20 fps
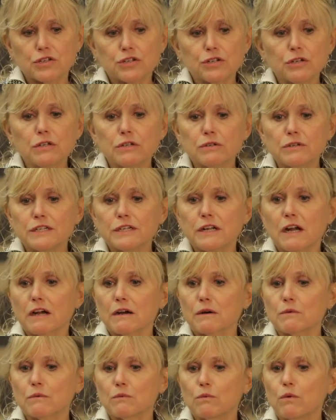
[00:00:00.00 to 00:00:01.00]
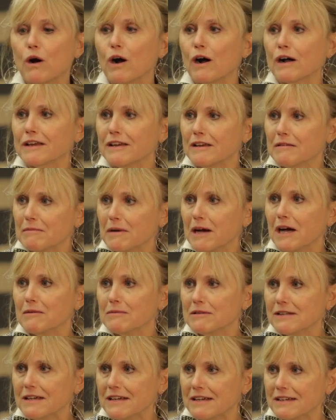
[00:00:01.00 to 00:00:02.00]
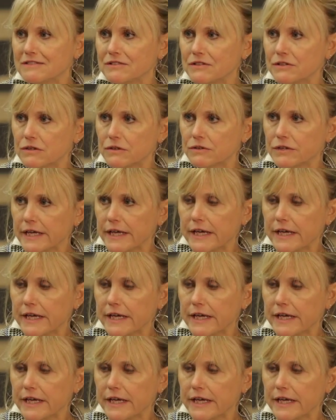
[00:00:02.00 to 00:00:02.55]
Children are walking bobbleheads.